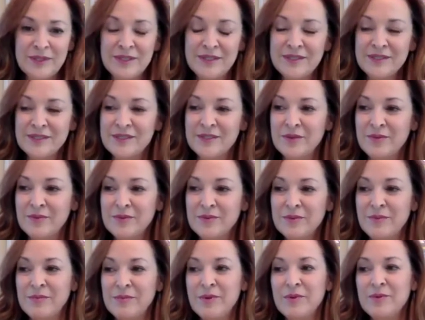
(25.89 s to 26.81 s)
So
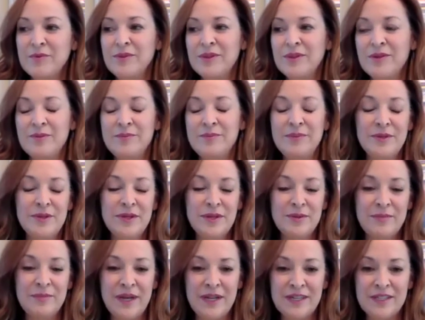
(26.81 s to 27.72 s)
remote therapeutic
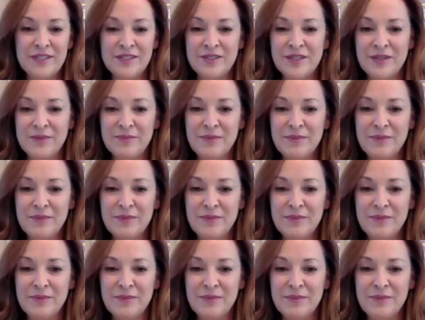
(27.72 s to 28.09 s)
monitoring.